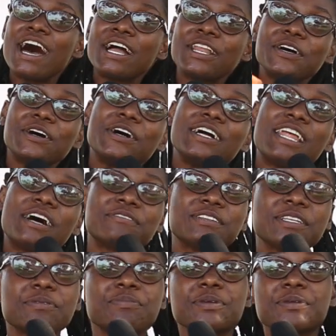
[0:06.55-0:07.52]
Hello,
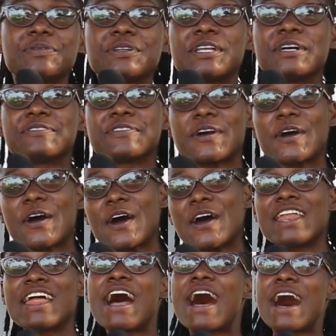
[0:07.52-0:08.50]
lovely people of
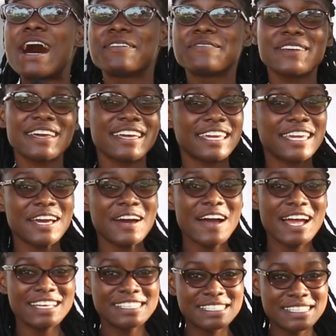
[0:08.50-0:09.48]
God. I'm your girl
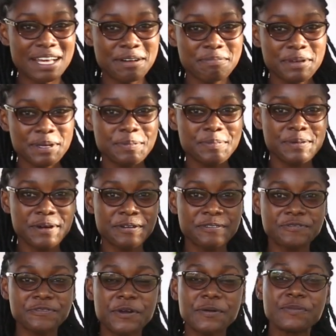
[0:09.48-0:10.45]
Esther
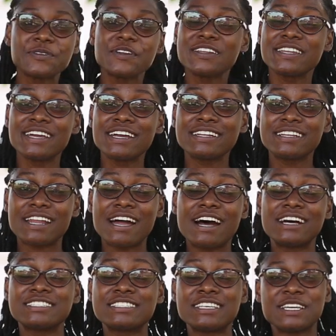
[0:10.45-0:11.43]
Bimpon from
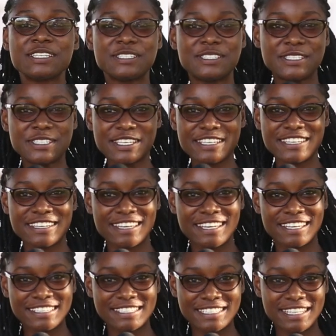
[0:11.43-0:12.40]
UNENAS. See
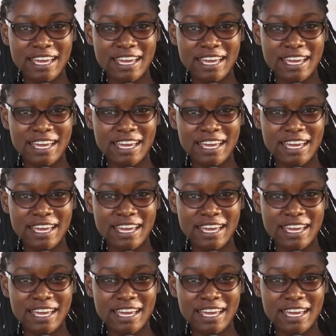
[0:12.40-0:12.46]
you.